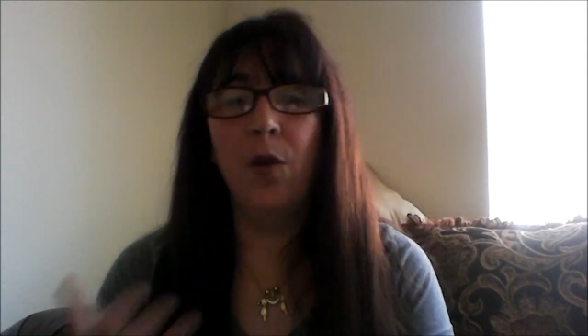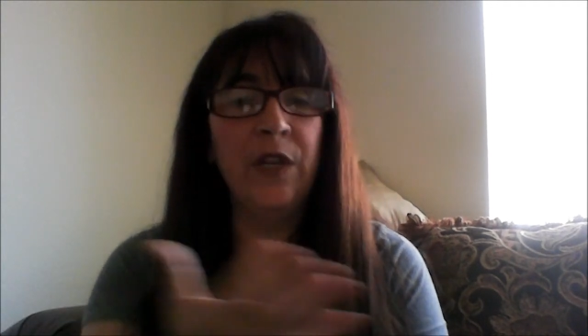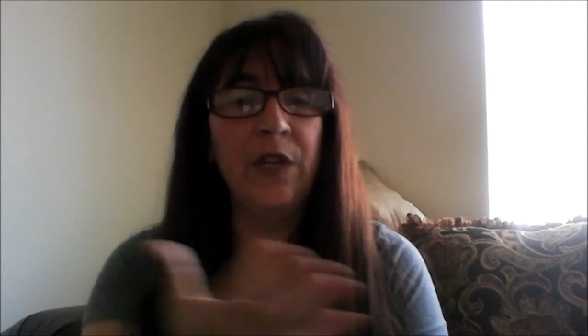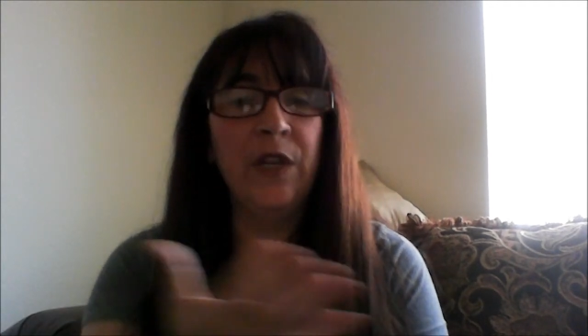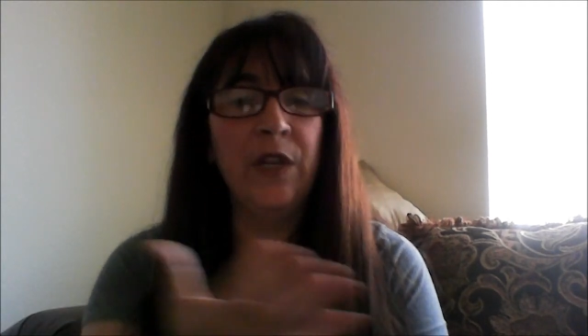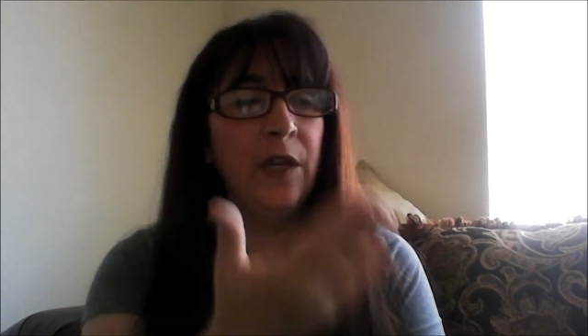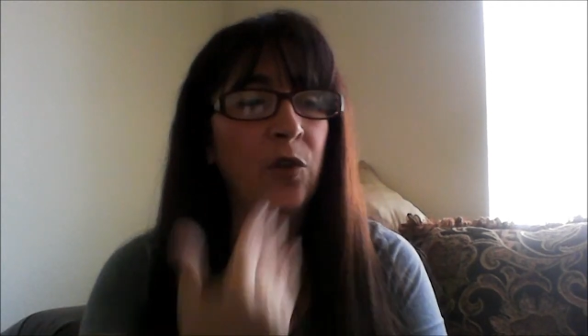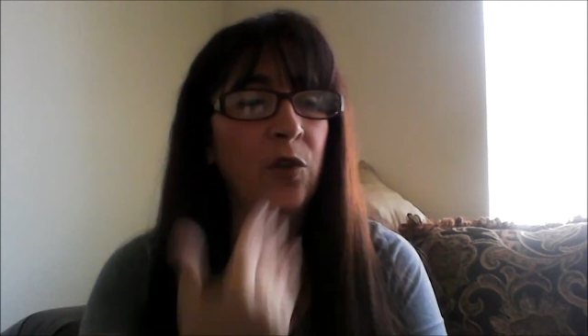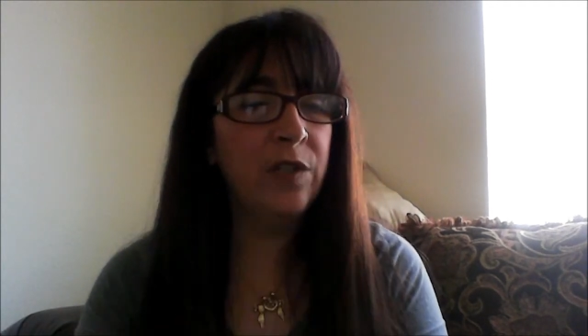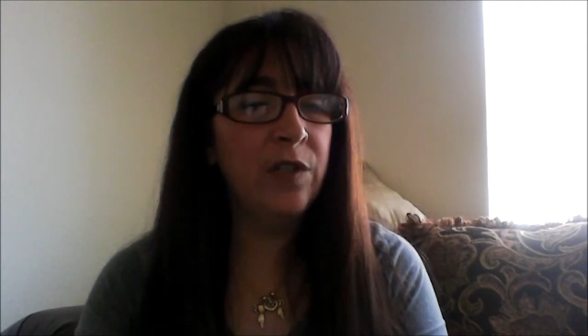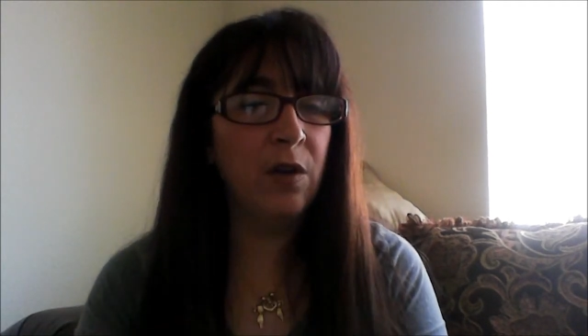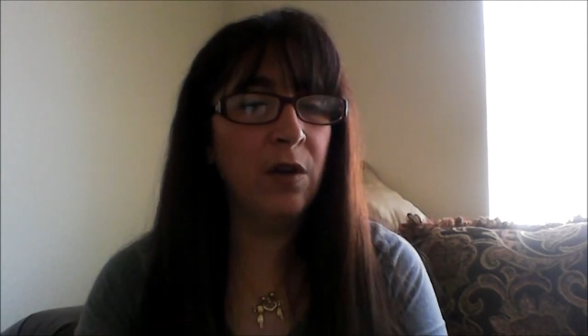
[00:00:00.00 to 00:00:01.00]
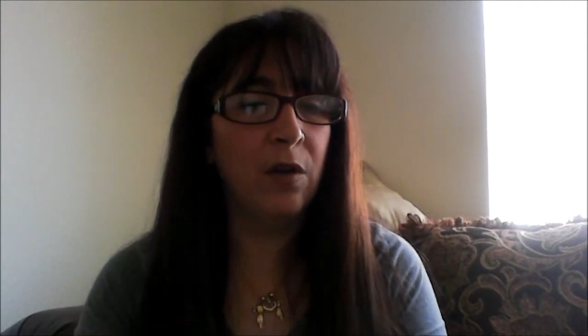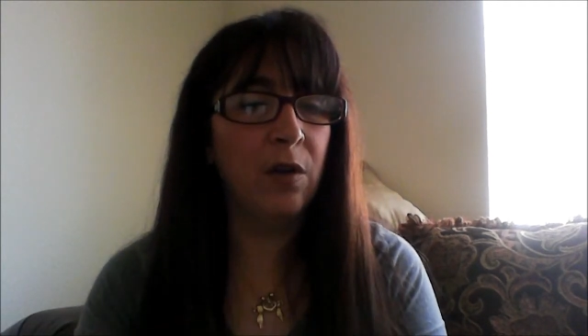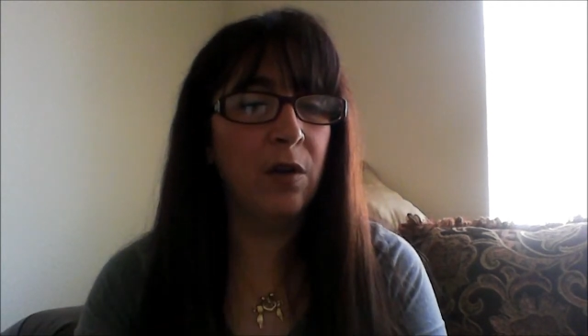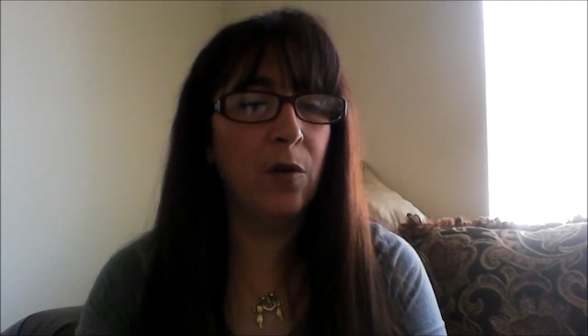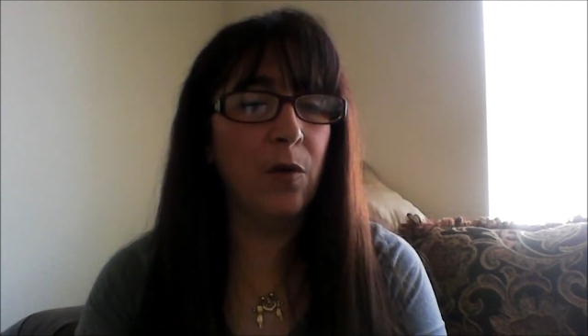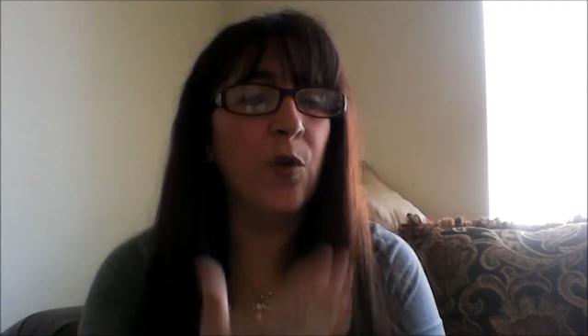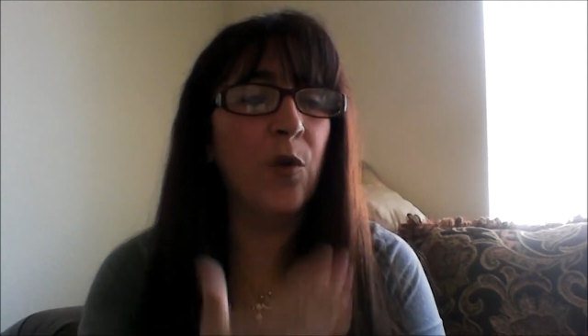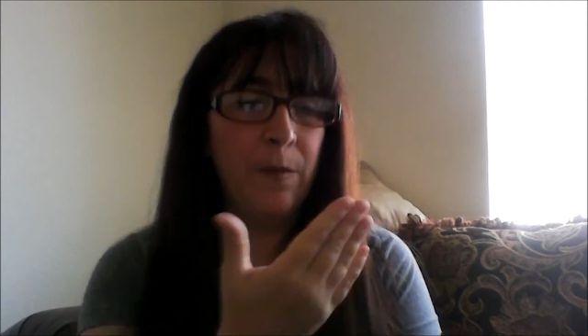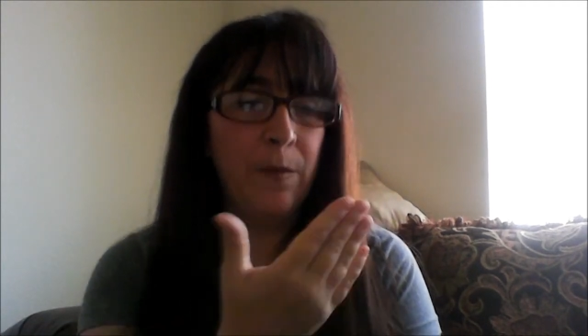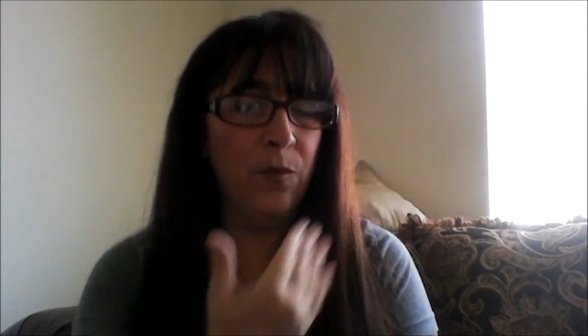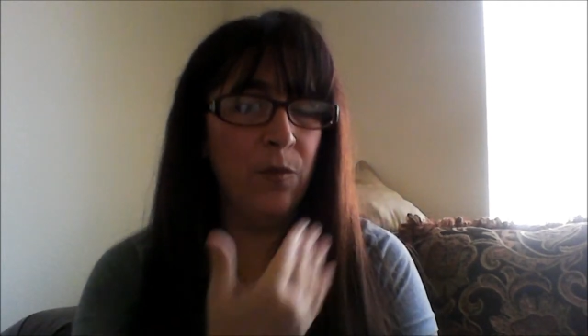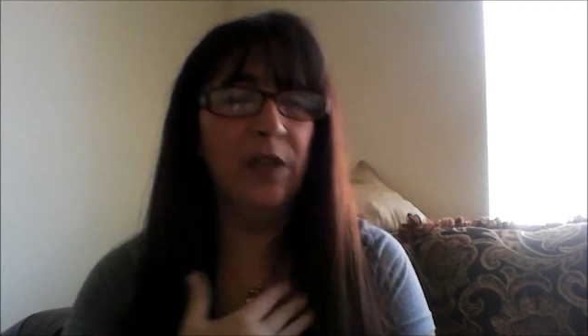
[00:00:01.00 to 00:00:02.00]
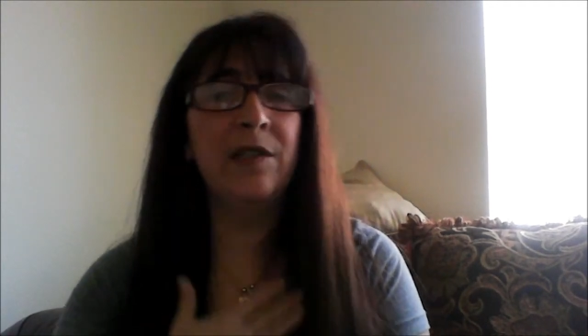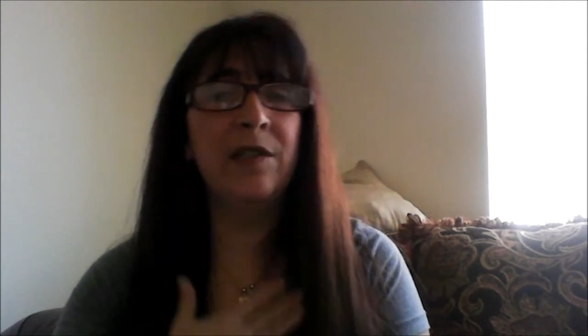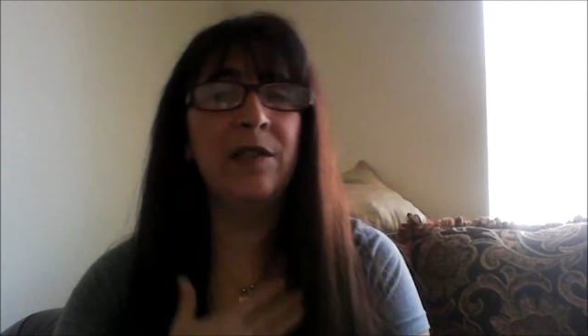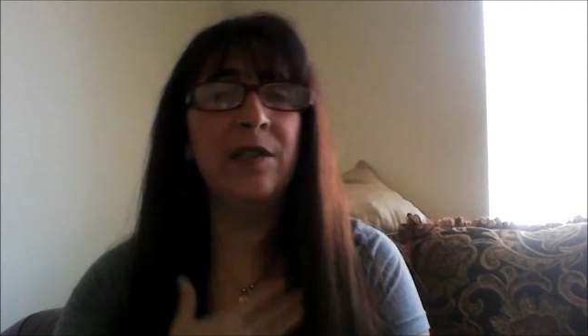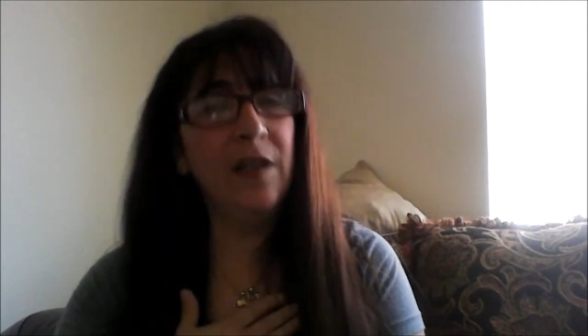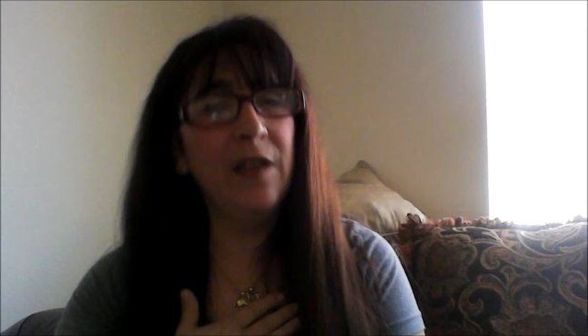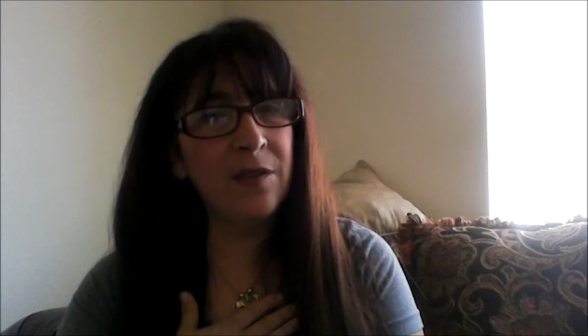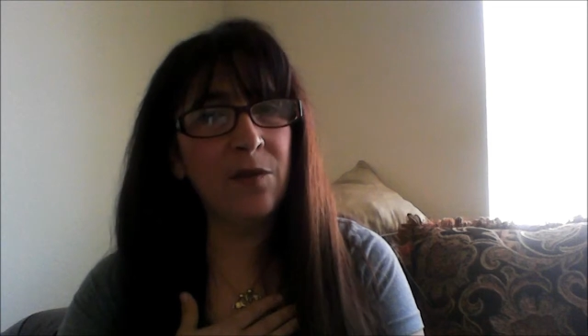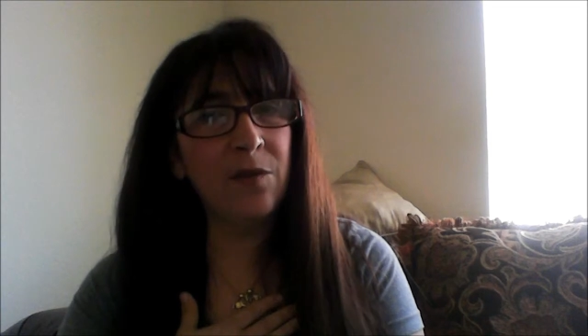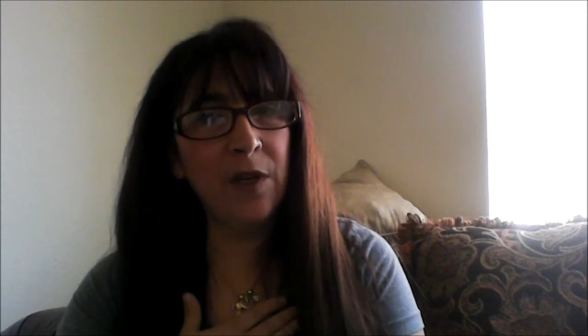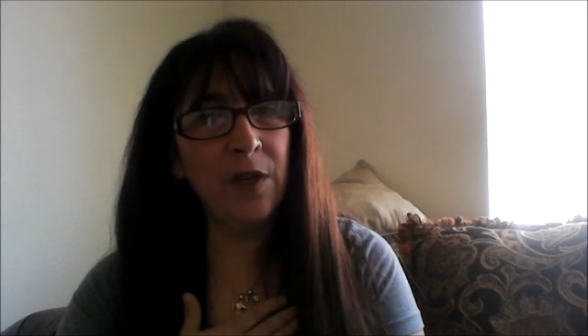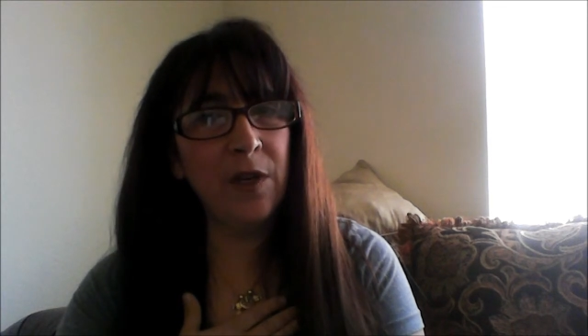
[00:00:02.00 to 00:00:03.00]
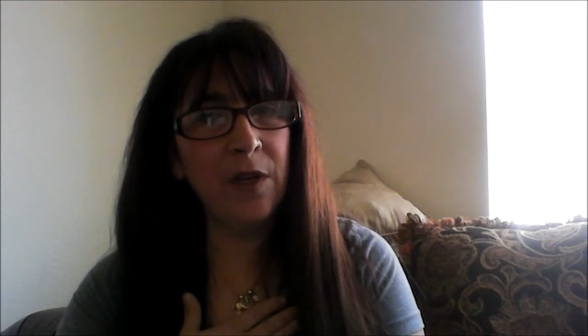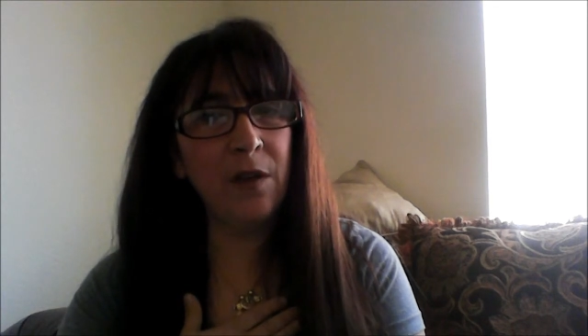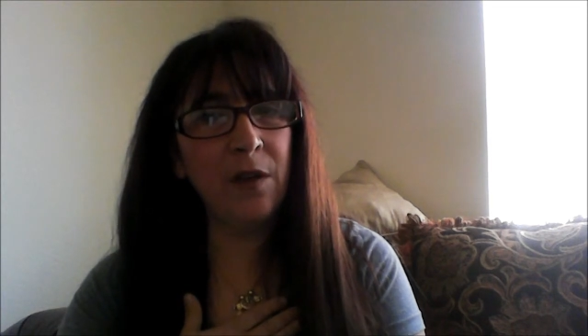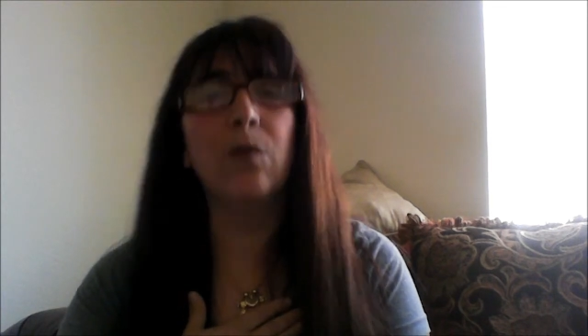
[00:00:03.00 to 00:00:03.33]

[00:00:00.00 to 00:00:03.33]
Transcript: when he looked at her, would he be really seeing Serena,